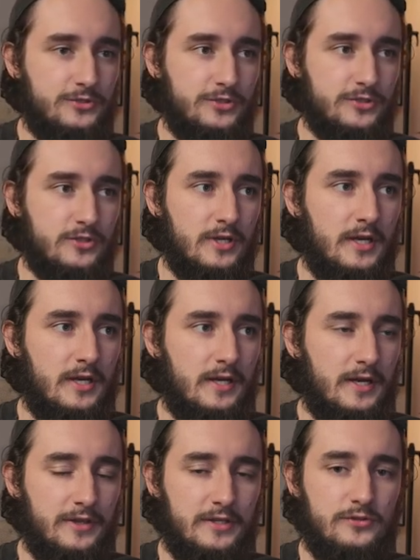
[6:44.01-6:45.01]
just
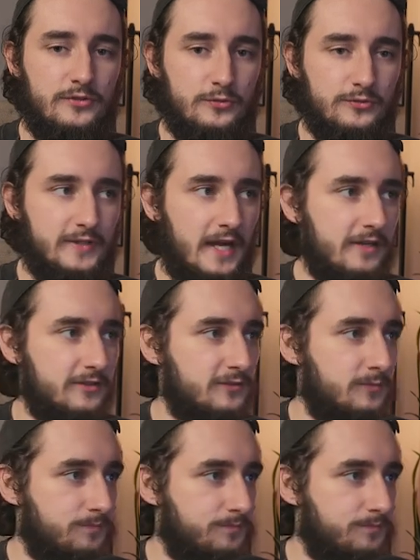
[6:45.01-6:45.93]
the to status.